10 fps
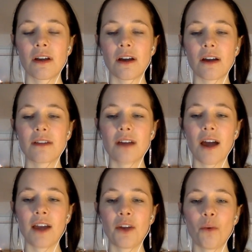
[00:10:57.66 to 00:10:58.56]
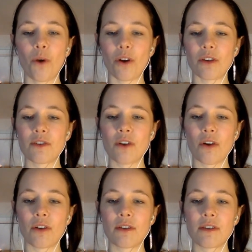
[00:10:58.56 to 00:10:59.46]
a tiny one
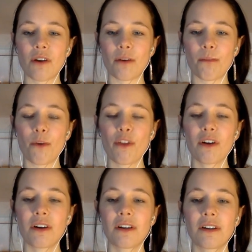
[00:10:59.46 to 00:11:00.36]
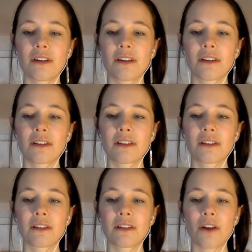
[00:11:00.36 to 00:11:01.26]
turned to her mother,
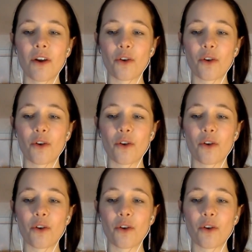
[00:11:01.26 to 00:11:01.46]
her